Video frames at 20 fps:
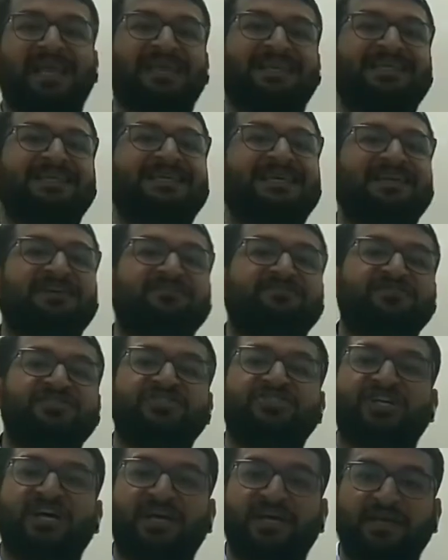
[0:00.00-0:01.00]
algae and
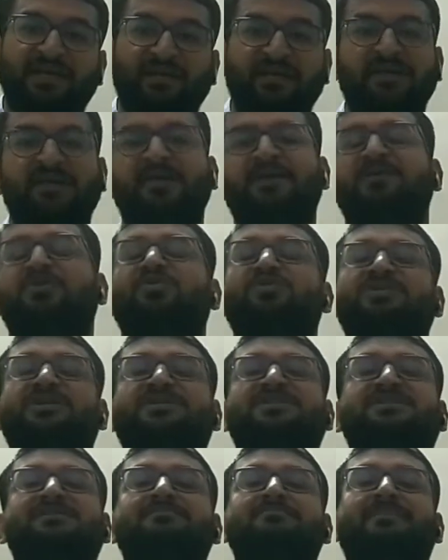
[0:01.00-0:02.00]
fungi. Those are
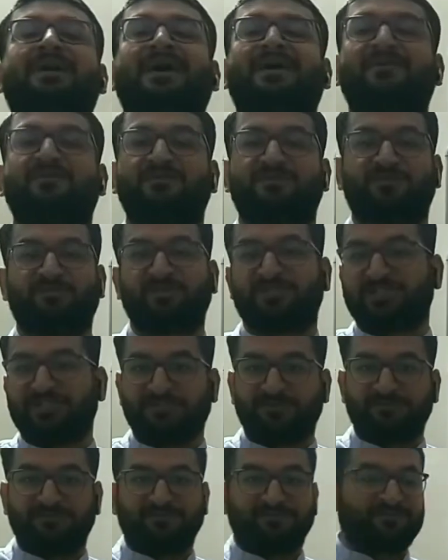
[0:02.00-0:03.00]
symbionts.
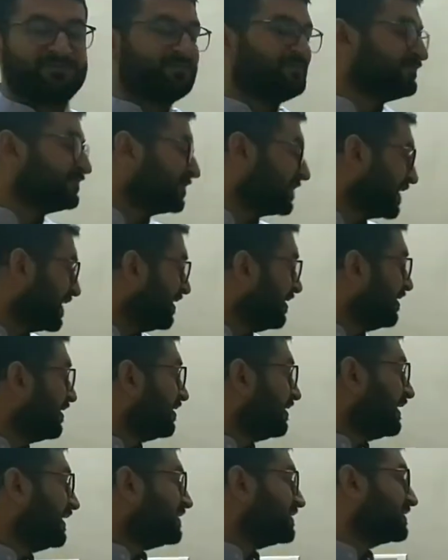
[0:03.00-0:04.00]

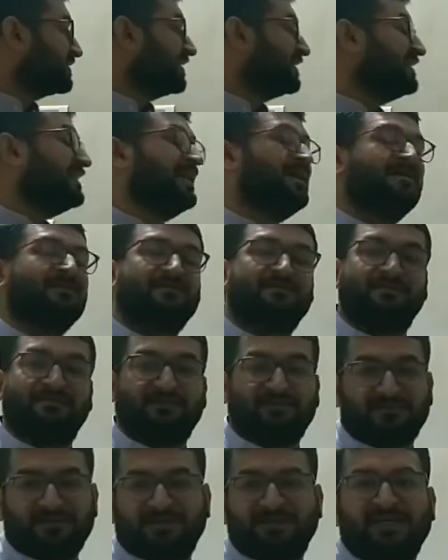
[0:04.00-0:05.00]
Next,
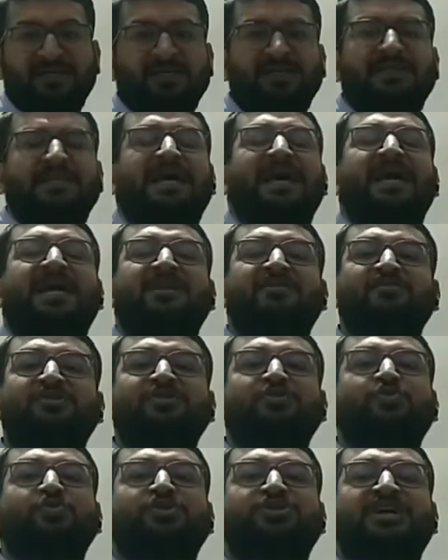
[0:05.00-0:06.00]
diurnal. The
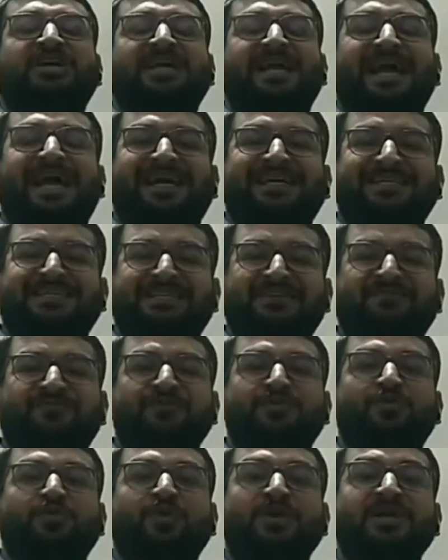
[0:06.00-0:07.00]
animals which are
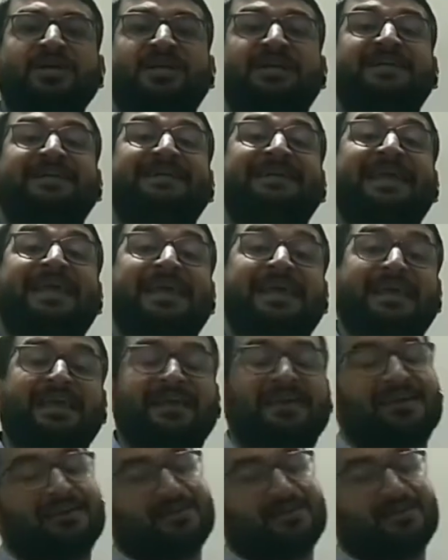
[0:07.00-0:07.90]
active during day